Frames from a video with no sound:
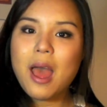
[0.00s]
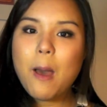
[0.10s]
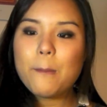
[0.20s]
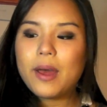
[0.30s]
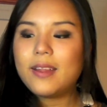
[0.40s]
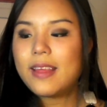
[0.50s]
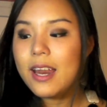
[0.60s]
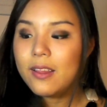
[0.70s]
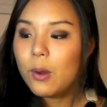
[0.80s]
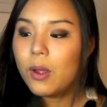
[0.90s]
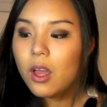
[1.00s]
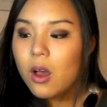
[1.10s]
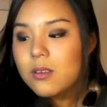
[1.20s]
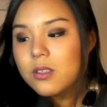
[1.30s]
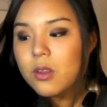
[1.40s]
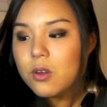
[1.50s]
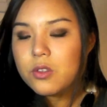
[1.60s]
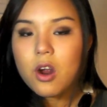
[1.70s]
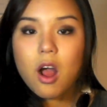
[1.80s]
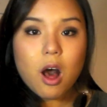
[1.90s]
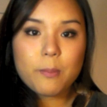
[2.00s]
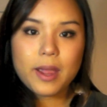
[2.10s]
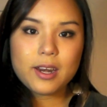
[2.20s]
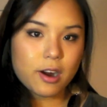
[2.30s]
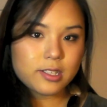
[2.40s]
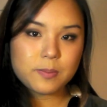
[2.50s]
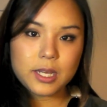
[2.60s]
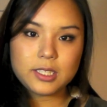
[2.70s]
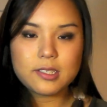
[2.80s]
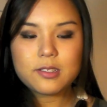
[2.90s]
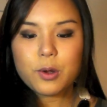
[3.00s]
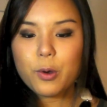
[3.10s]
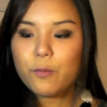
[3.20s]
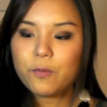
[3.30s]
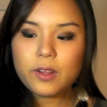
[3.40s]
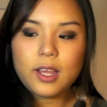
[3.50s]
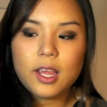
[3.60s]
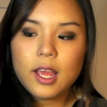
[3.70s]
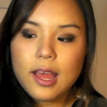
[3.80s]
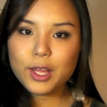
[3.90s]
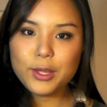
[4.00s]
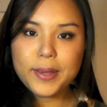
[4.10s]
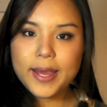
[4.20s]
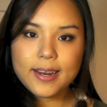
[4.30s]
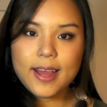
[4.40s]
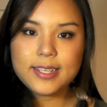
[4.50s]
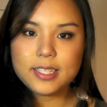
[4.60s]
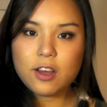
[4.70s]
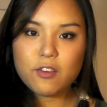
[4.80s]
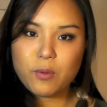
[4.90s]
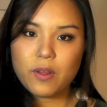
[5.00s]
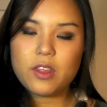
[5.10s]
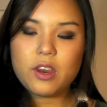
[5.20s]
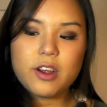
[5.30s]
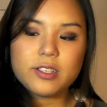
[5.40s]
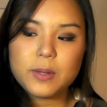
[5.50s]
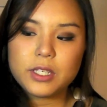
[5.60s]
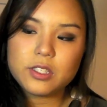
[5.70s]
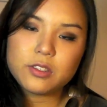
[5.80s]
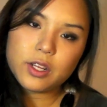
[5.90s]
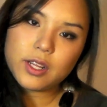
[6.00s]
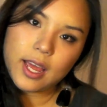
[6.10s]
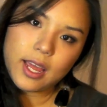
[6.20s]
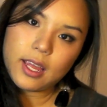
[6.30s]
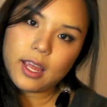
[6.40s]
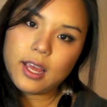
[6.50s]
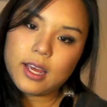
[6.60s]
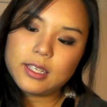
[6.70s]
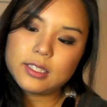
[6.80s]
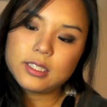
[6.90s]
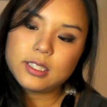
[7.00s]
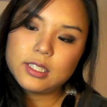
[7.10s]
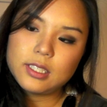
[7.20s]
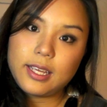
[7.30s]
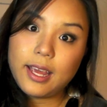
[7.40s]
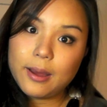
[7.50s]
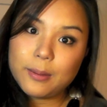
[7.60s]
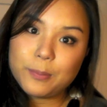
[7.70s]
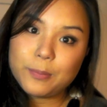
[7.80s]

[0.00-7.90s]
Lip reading: But there we go. So those are all my NARS blushes, so hopefully you get an idea of what the NARS blushes look like, and yeah,